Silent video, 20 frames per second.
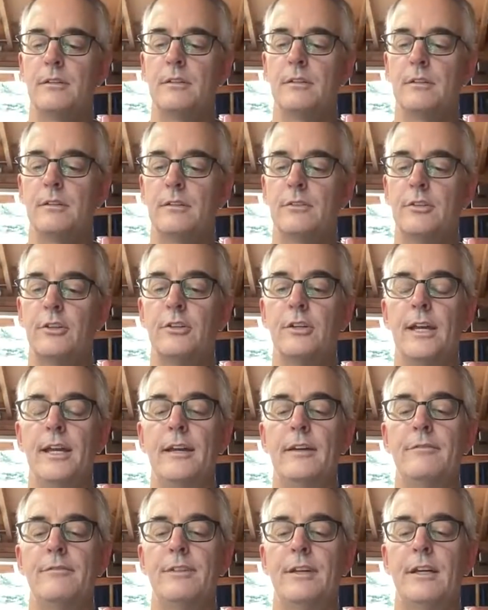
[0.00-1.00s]
So you'll
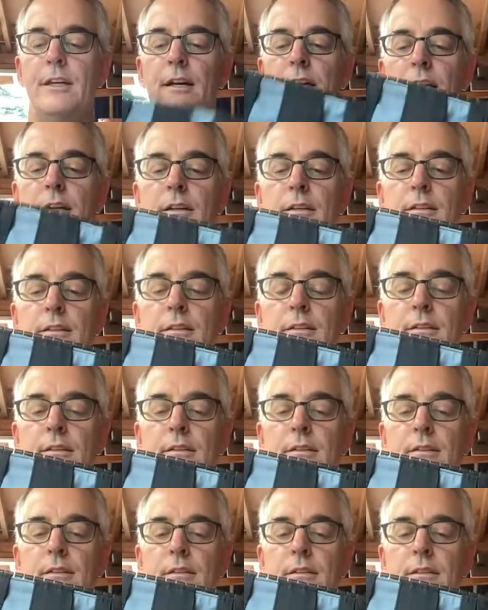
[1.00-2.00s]
have
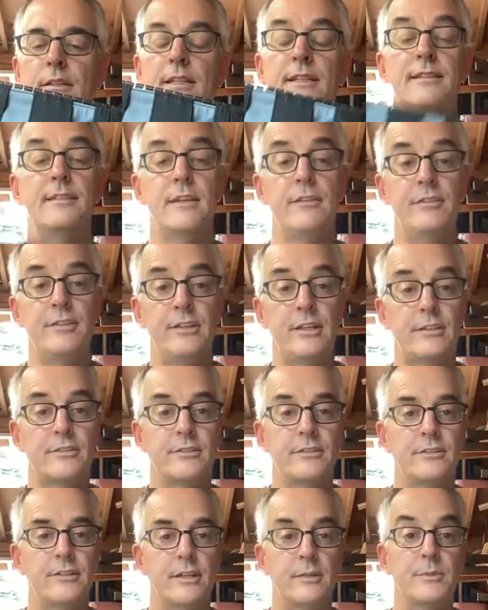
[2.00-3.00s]
these 7
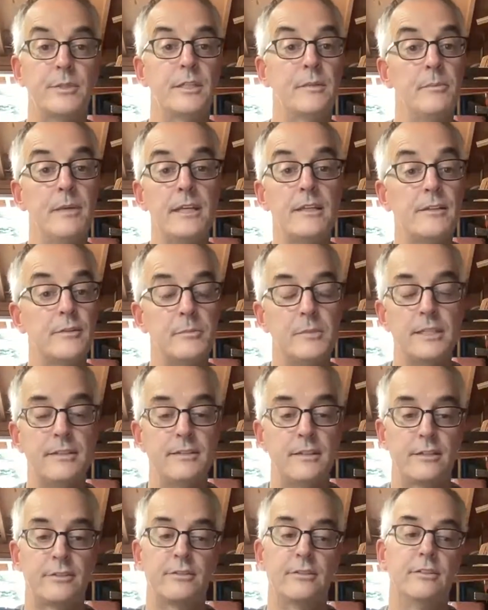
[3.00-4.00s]
sections, and we can make as many
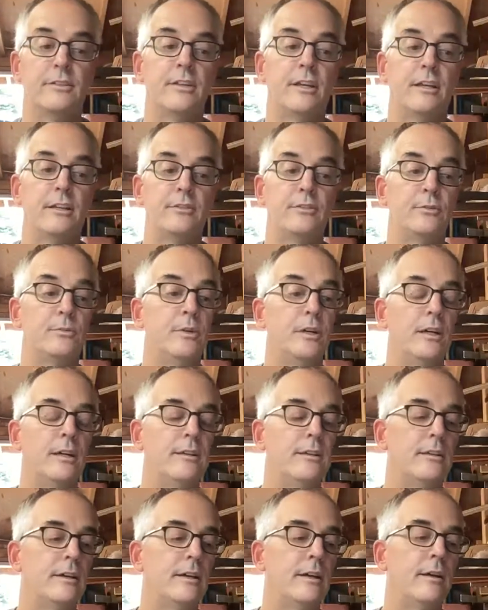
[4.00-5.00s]
sections as you want.
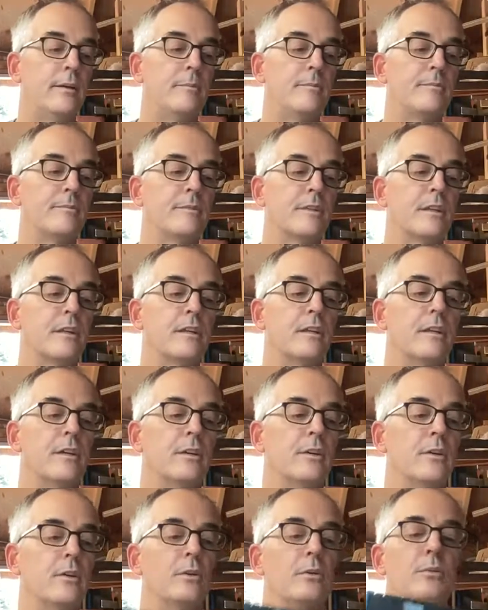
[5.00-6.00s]

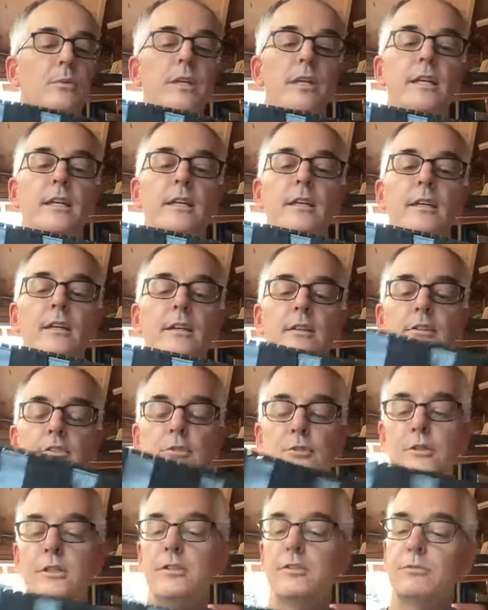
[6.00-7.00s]
The
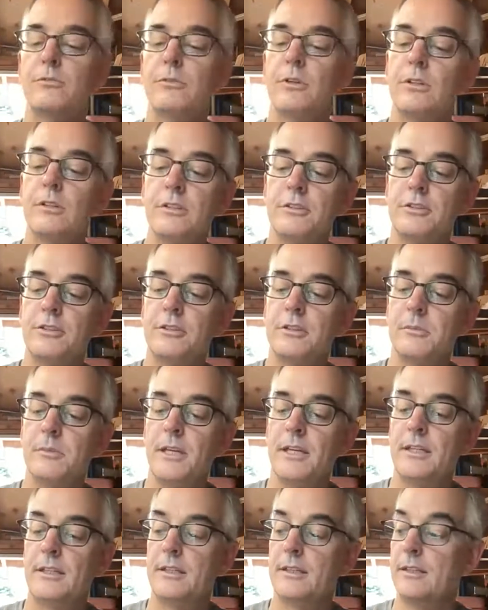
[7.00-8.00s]
shortest roll that you can
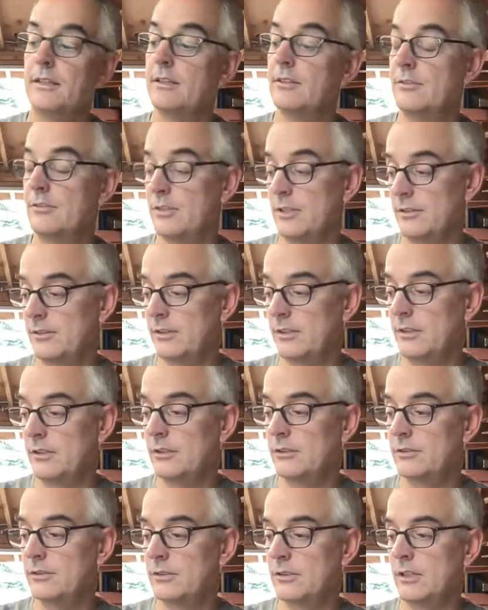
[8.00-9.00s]
make is just the
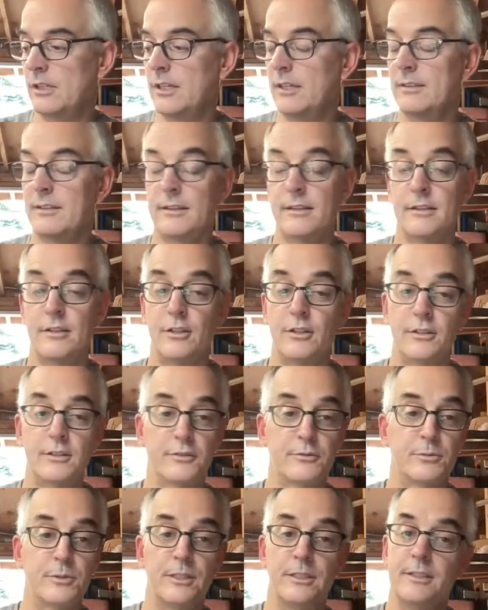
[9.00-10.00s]
closure, and then the
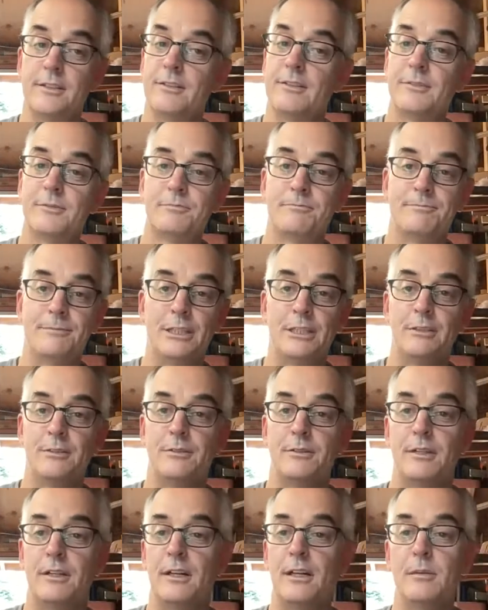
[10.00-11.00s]
longest one is,
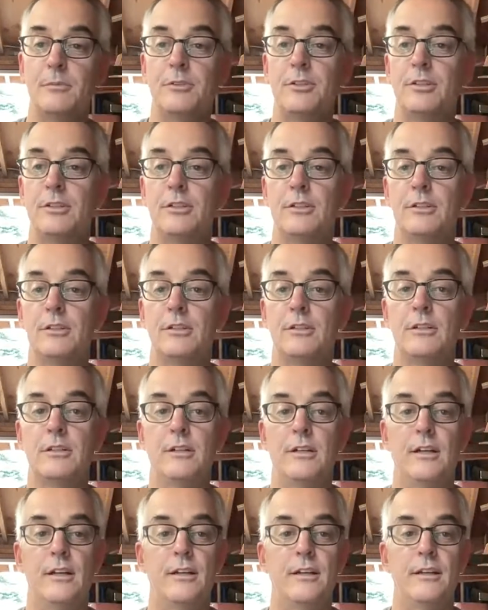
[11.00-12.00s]
up to
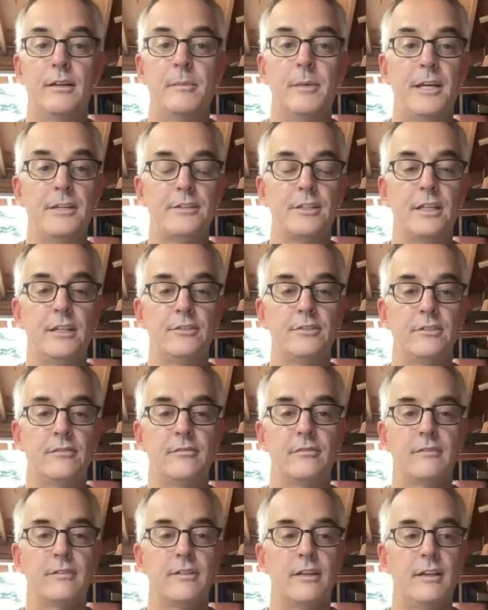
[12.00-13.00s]
your
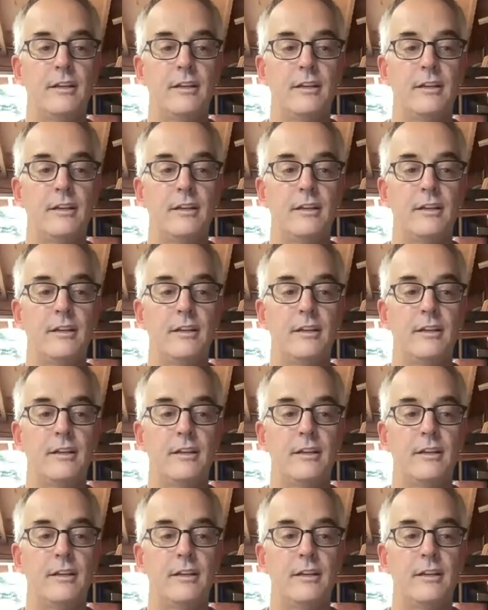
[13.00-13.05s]
imagination.